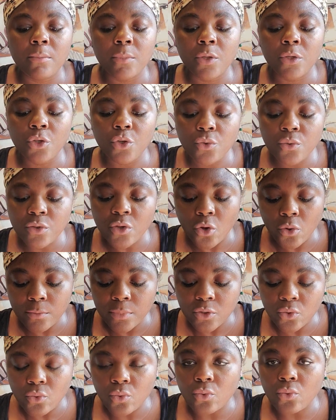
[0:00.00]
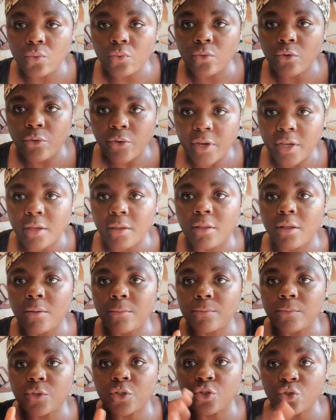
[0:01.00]
used homeschool
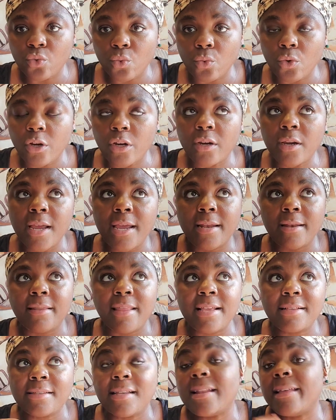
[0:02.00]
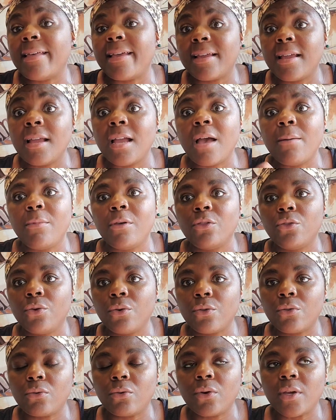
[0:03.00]
curriculum store, and they said that I can come and
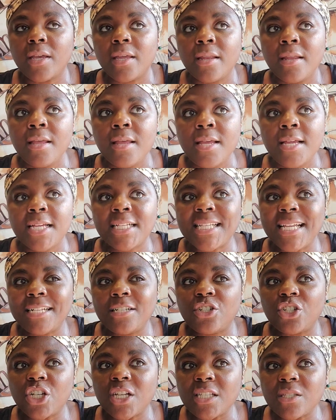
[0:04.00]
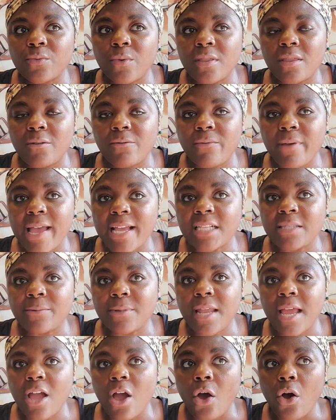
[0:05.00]
look through it because I just want the facts.
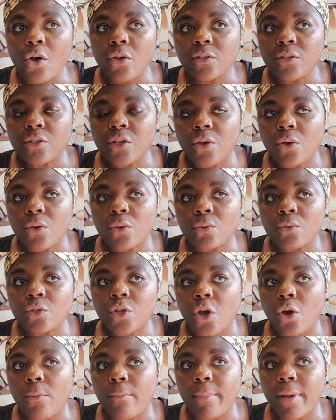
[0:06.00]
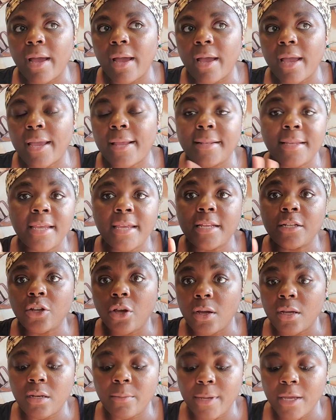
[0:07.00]
And I also don't mind it
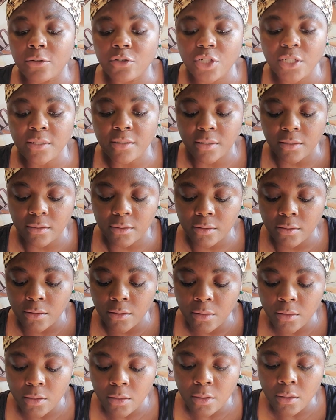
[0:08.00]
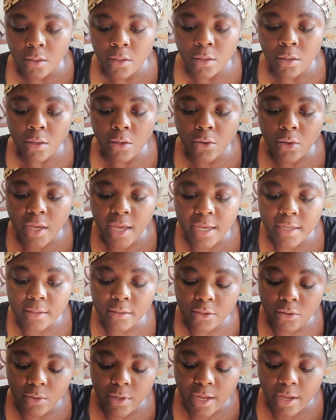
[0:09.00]
talking about Jesus. Okay,
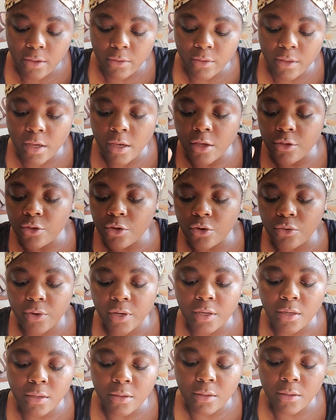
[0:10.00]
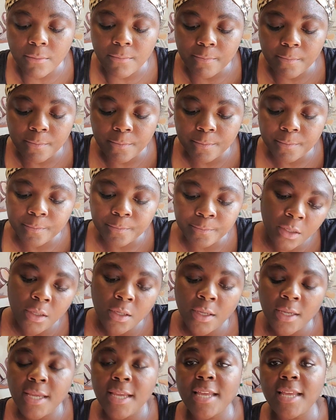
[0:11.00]
so now the other curriculum
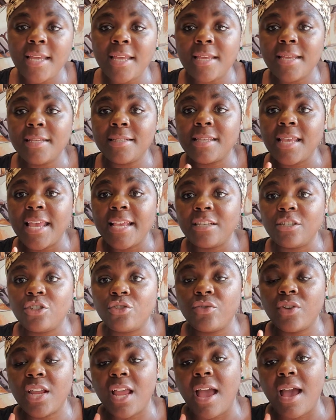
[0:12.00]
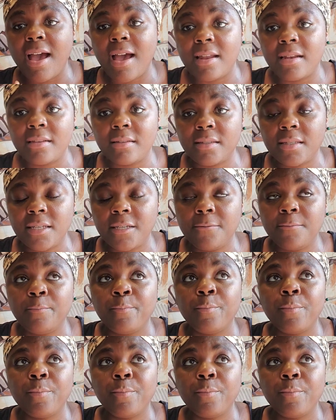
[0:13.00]
is History Odyssey.